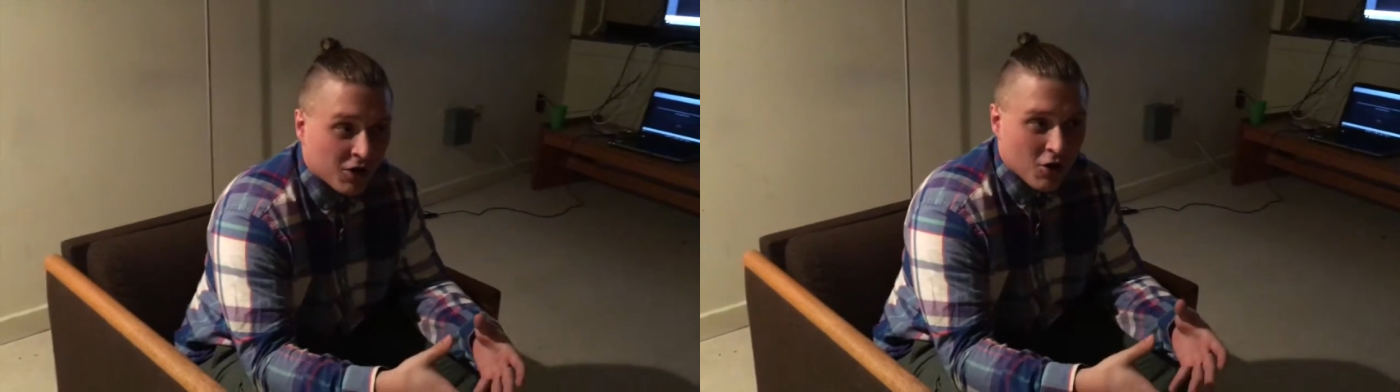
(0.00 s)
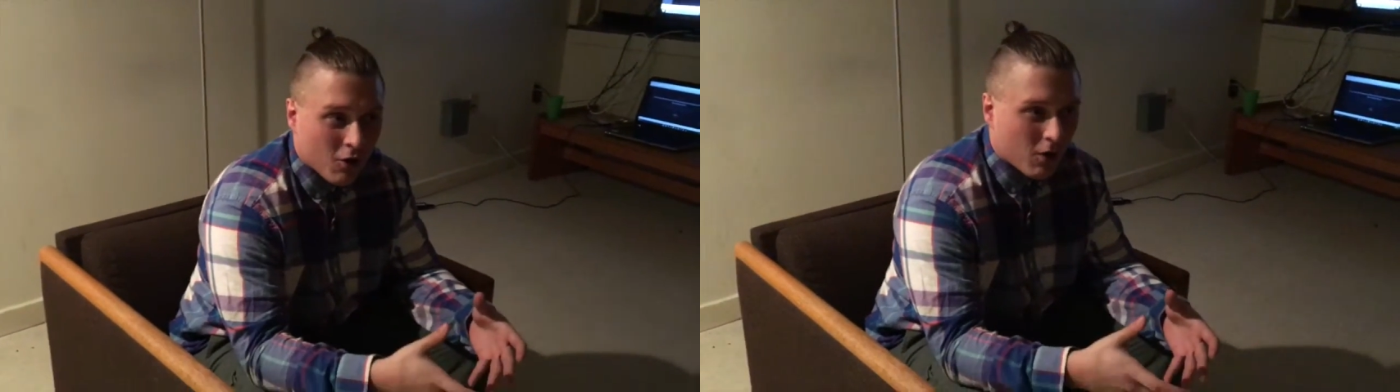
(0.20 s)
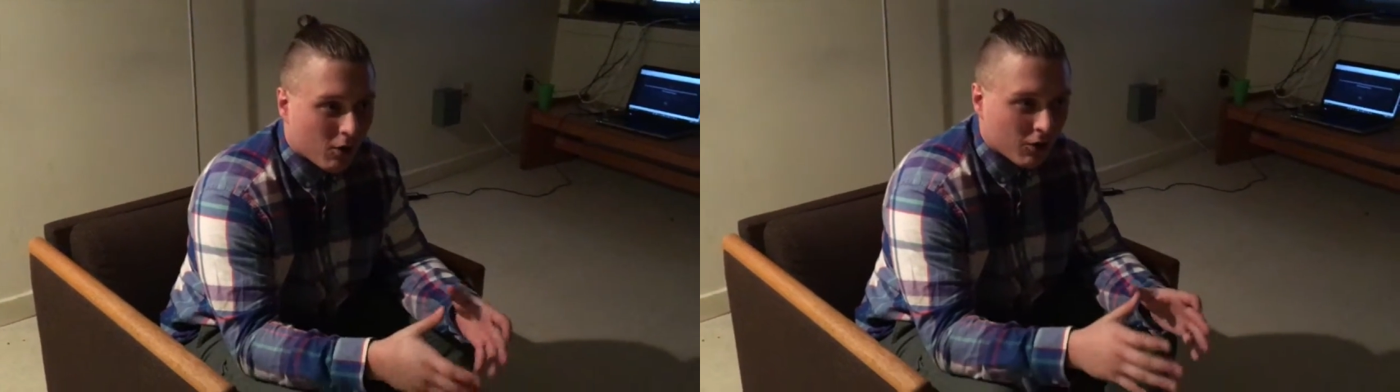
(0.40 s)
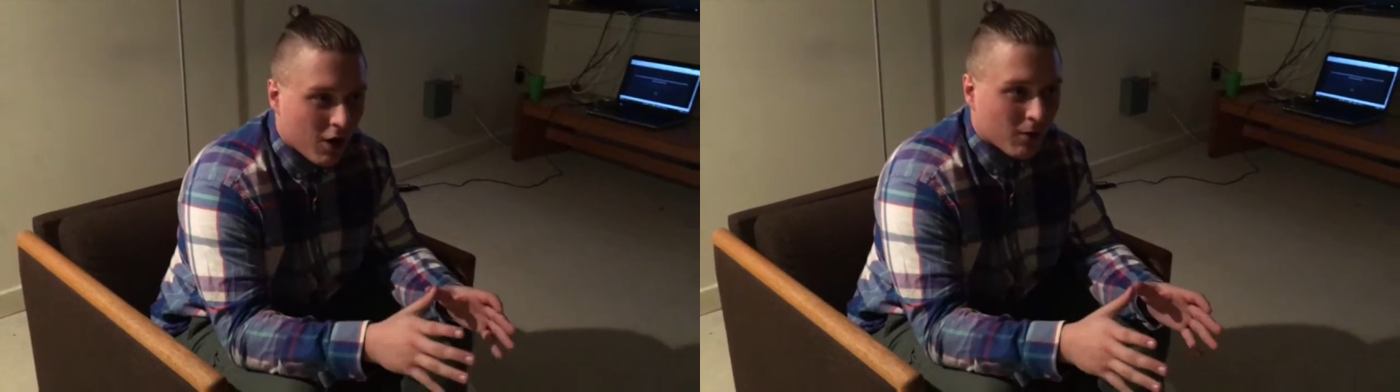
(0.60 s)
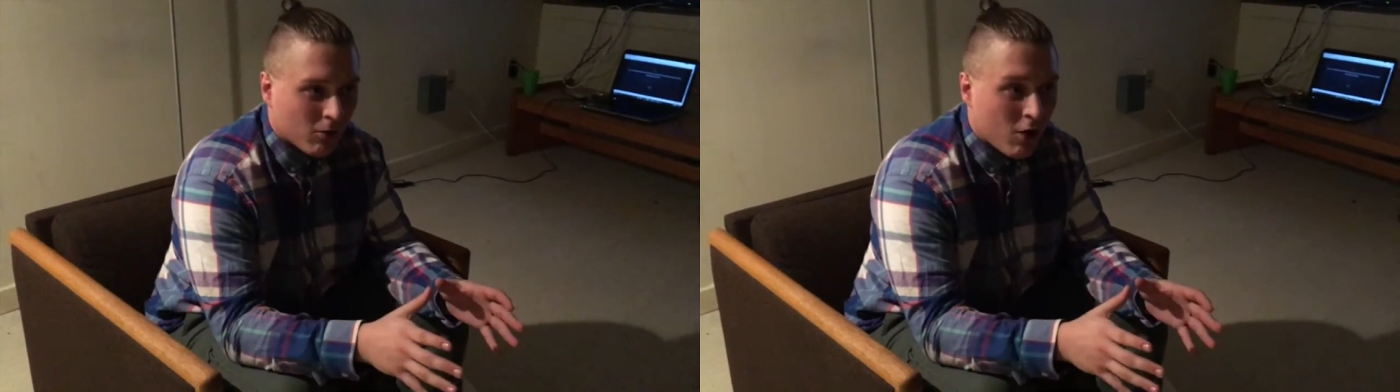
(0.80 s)

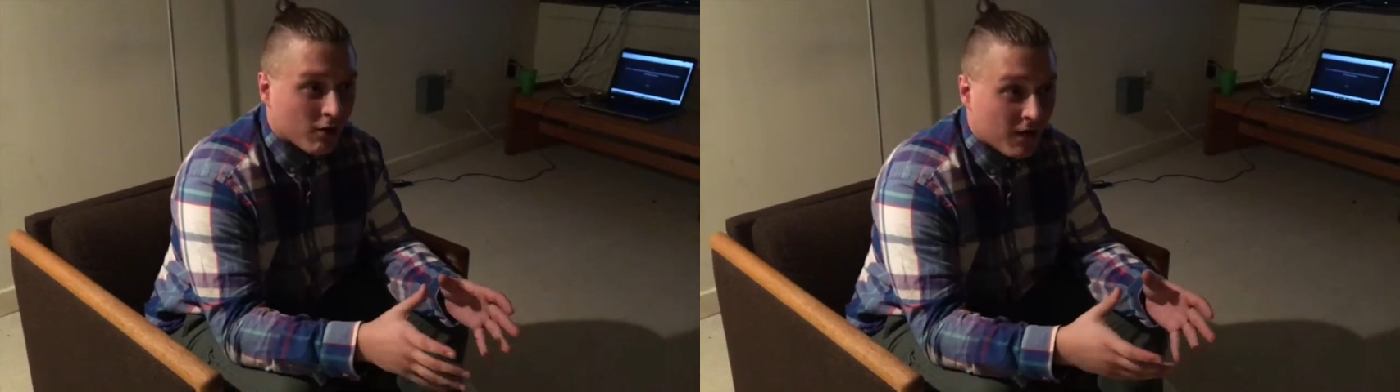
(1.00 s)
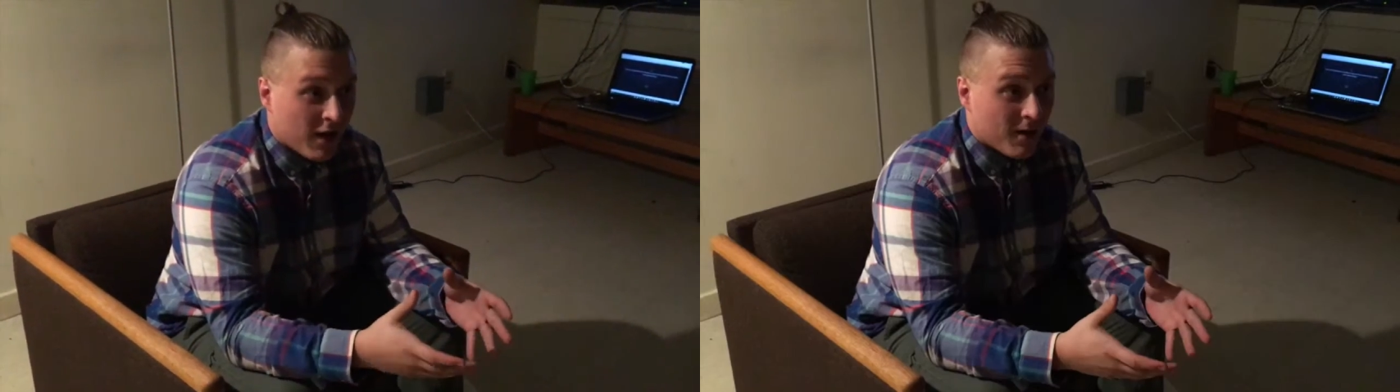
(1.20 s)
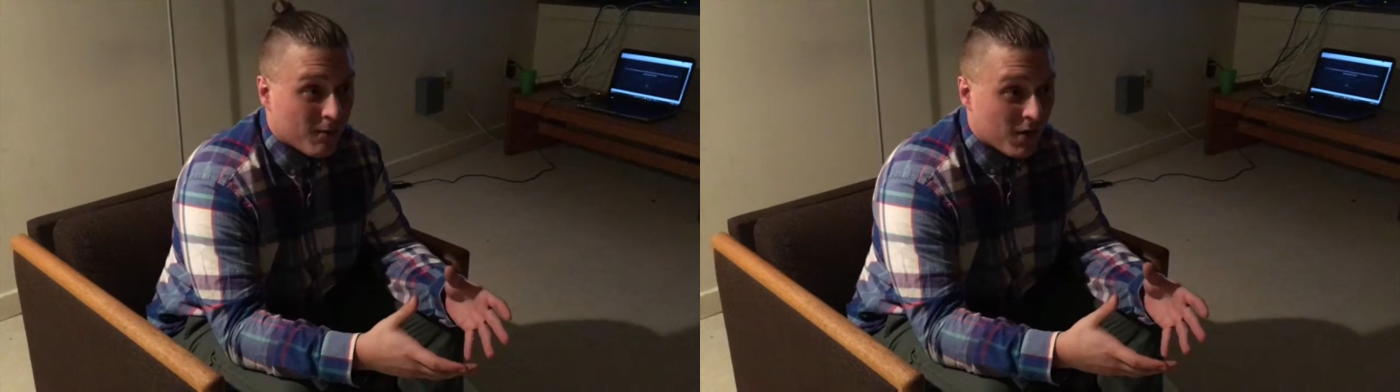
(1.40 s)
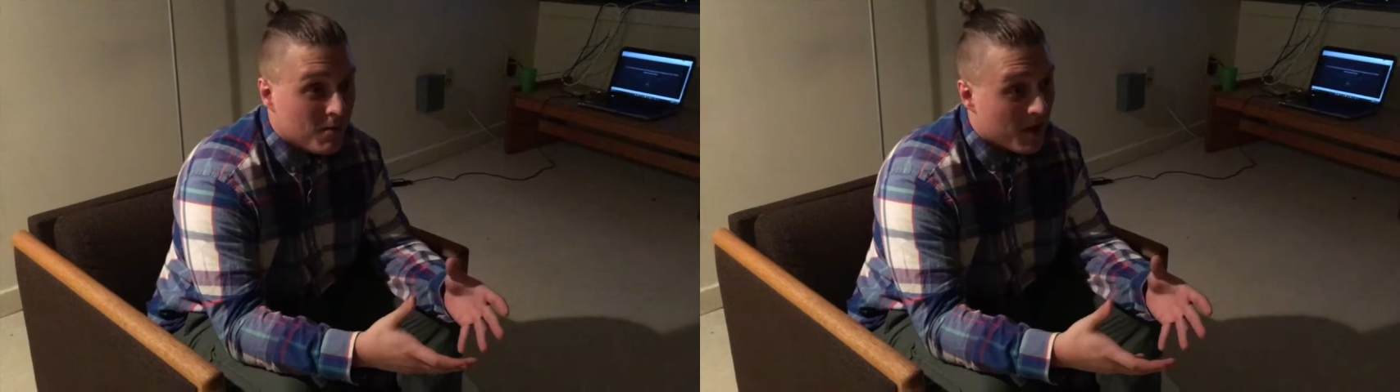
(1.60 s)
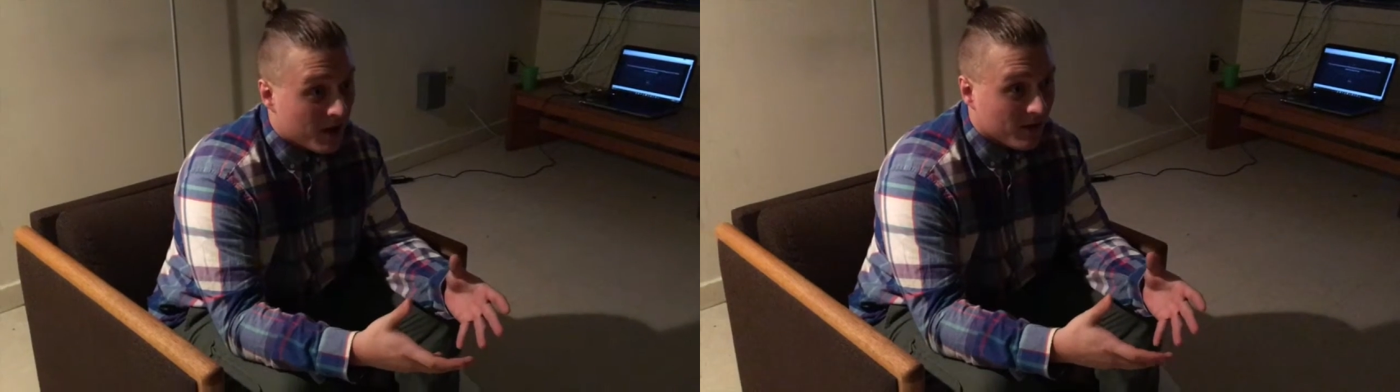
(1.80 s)
long time
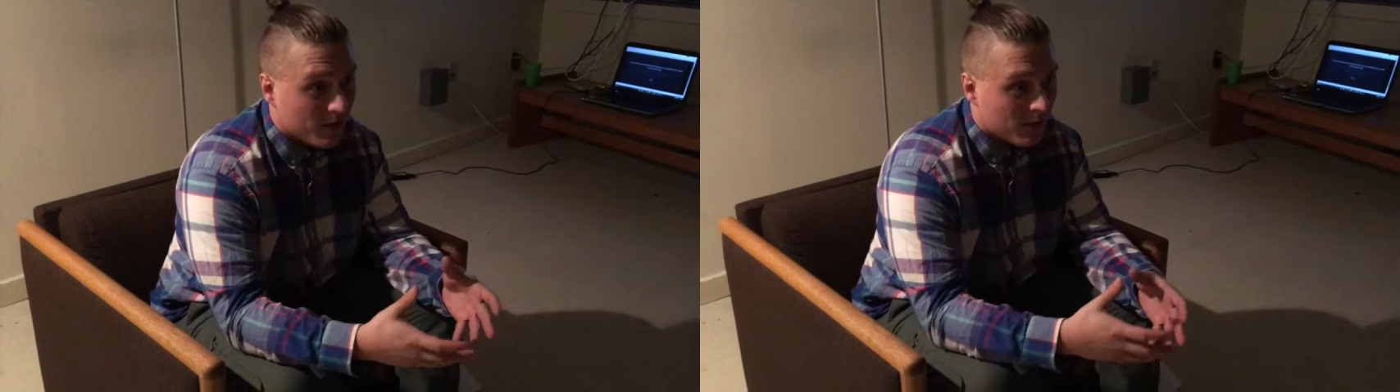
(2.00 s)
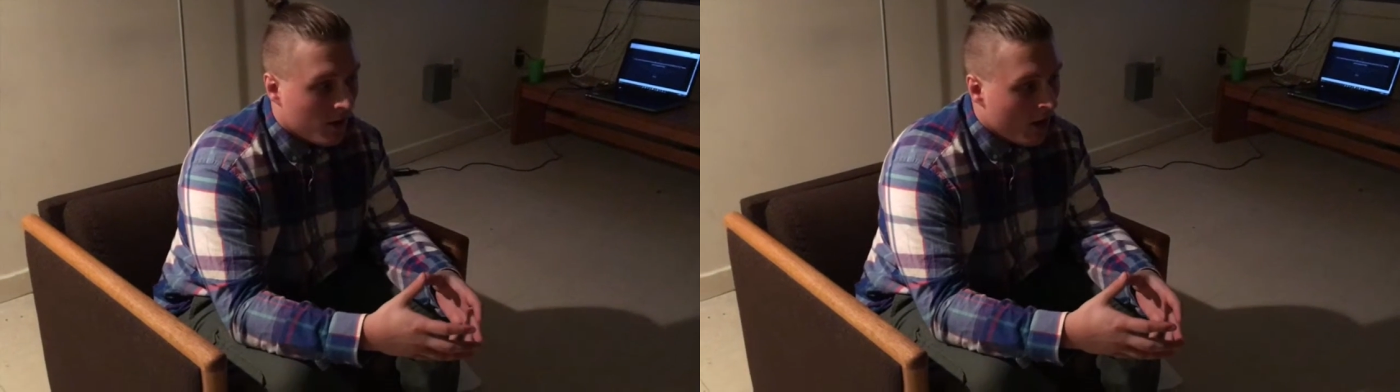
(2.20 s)
inmates,